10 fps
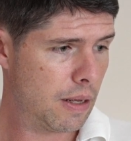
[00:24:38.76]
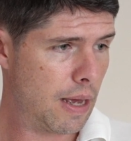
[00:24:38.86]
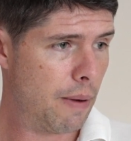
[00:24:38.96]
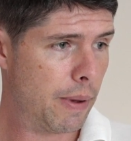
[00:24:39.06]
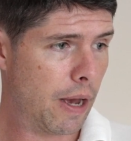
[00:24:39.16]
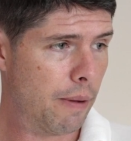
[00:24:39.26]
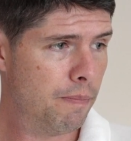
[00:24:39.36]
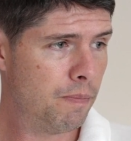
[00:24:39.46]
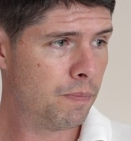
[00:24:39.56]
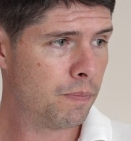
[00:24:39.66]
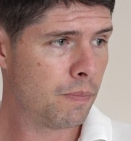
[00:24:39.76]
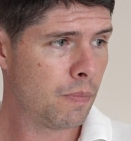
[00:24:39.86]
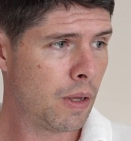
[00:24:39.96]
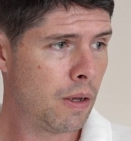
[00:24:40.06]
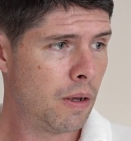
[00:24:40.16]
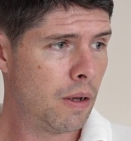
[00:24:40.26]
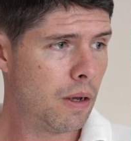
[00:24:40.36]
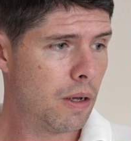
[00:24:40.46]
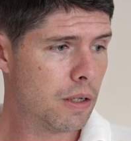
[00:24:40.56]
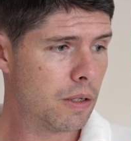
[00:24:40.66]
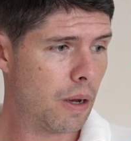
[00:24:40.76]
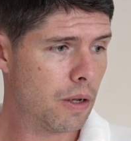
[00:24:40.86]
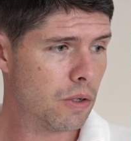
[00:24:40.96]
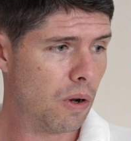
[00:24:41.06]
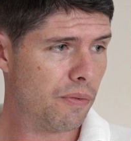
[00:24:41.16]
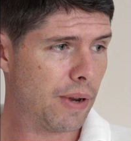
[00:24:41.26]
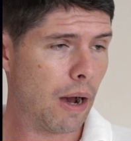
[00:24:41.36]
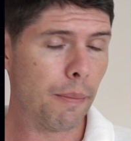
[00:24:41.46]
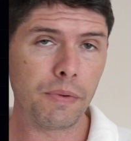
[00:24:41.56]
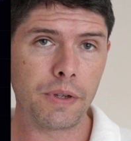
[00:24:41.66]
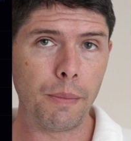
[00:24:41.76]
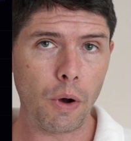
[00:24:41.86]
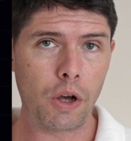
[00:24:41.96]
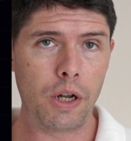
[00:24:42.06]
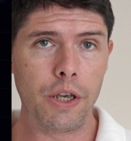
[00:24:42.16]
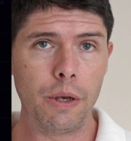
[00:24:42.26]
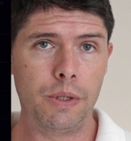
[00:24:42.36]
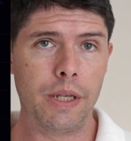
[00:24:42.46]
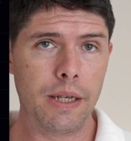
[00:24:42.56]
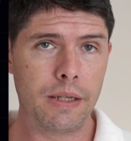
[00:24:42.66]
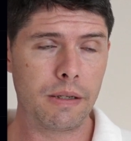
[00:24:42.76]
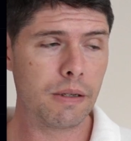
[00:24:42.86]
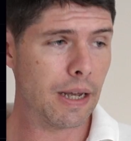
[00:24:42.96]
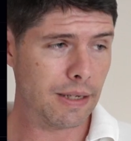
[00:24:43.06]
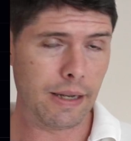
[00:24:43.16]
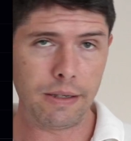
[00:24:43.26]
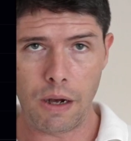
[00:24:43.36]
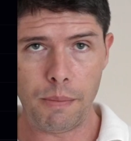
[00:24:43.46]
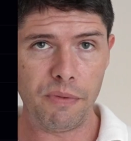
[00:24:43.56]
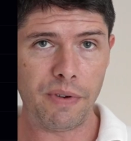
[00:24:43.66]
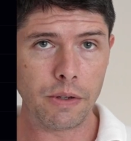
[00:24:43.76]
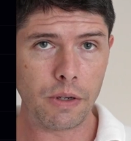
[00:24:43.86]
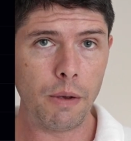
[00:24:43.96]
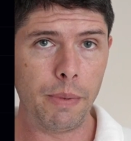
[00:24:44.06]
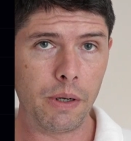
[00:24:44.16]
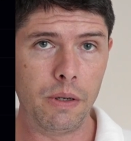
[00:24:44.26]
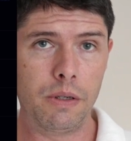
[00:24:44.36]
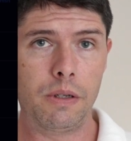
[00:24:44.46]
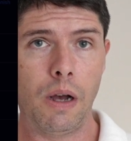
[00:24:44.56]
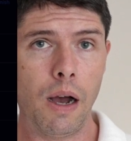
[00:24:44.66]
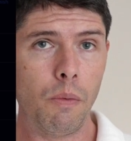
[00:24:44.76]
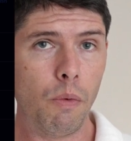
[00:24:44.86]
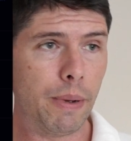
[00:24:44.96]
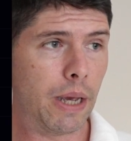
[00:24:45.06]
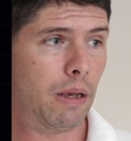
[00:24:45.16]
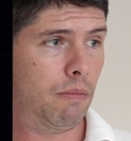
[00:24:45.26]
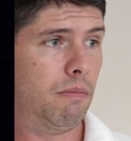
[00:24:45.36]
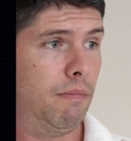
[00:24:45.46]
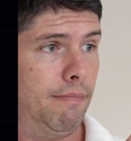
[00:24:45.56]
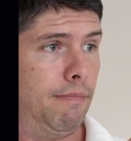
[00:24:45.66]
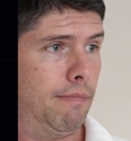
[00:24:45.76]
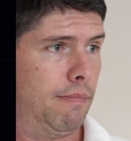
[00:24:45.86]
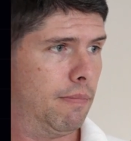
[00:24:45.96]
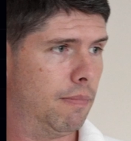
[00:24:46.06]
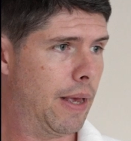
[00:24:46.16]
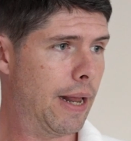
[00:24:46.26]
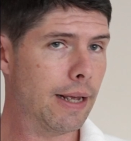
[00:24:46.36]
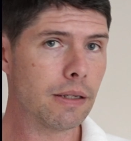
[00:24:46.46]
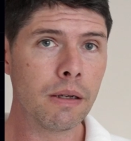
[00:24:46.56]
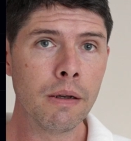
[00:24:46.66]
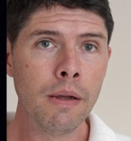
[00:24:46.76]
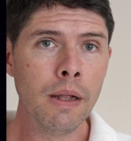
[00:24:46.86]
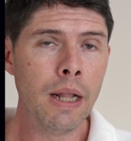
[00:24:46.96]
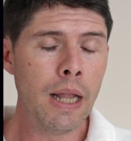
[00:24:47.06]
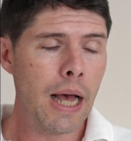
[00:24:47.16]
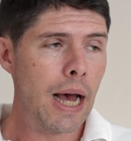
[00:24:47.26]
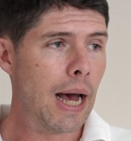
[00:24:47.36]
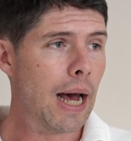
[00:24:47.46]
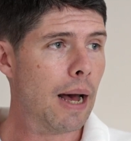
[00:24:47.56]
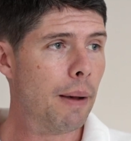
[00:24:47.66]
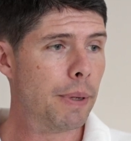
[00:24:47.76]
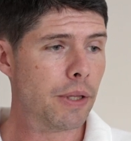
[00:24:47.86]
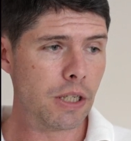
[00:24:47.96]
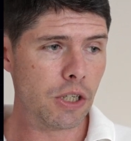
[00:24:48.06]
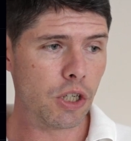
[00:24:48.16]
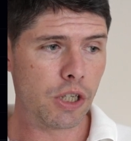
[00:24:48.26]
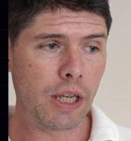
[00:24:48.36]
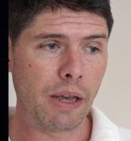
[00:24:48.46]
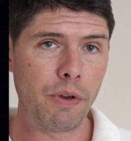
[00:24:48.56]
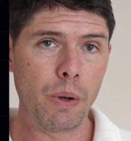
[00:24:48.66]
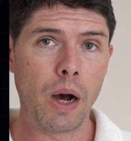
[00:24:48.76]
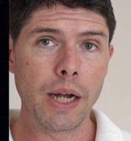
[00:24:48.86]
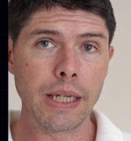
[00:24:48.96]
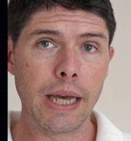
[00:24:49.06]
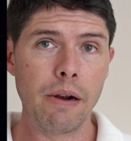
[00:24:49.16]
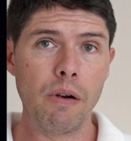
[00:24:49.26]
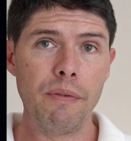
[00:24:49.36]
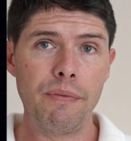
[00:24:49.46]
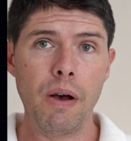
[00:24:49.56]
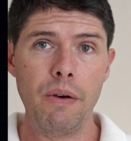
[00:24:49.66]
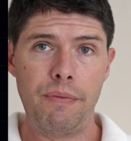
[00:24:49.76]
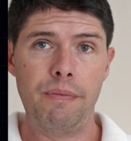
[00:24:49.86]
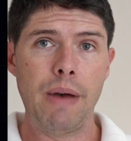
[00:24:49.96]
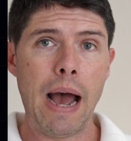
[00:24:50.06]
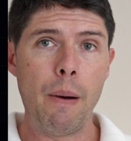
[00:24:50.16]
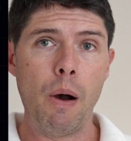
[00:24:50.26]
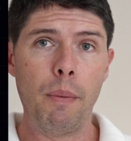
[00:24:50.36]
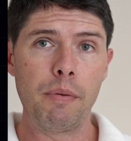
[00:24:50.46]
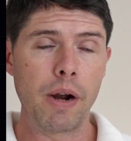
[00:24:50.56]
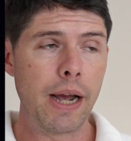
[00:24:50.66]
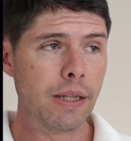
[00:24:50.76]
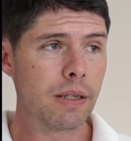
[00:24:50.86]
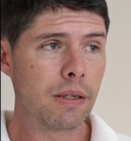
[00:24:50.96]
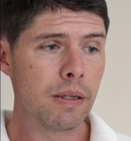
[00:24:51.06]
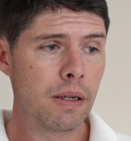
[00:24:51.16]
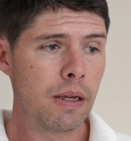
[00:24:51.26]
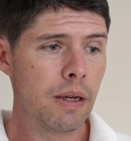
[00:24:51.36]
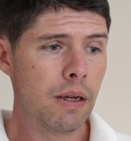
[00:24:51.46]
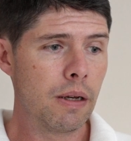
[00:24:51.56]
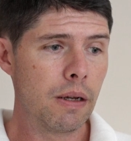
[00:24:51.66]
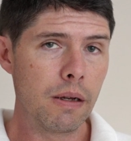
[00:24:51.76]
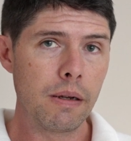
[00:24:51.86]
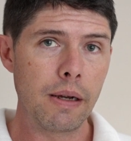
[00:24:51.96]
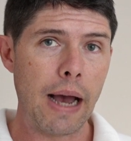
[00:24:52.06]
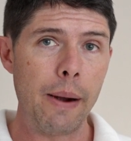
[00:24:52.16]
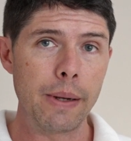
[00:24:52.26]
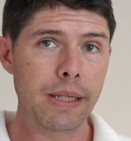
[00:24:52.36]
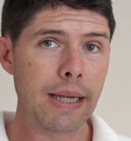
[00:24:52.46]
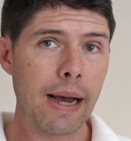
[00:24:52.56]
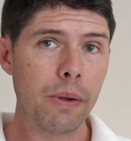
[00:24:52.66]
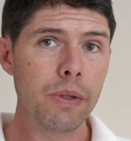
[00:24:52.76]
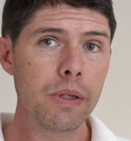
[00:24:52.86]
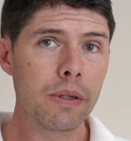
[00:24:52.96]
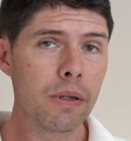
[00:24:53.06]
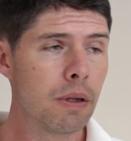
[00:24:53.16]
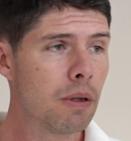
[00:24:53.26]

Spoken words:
There we go. So it's off. Now, obviously I'm not going to use this as an example photo because I will be in it. But this is just to give you an idea of how it operates, how it sounds.